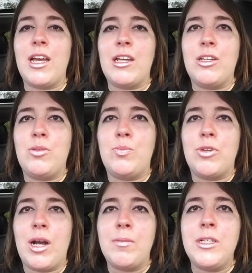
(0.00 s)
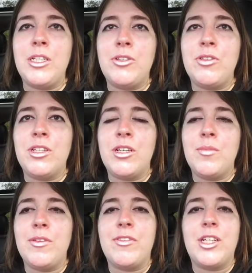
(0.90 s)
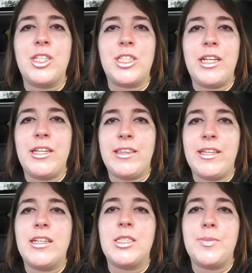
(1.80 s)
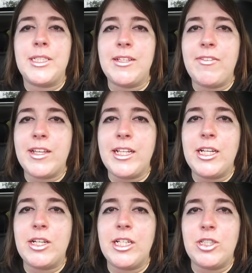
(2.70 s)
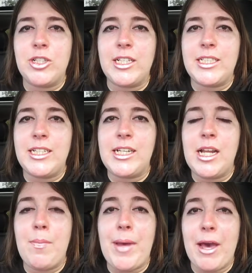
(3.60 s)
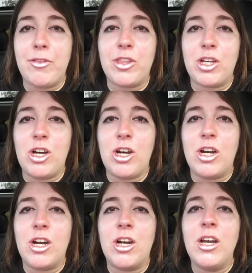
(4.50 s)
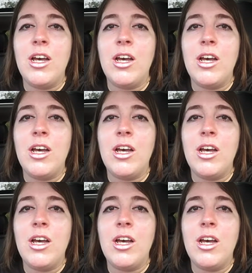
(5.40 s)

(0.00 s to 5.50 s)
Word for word: I could probably do them if there's anything specifically you're interested in about the car.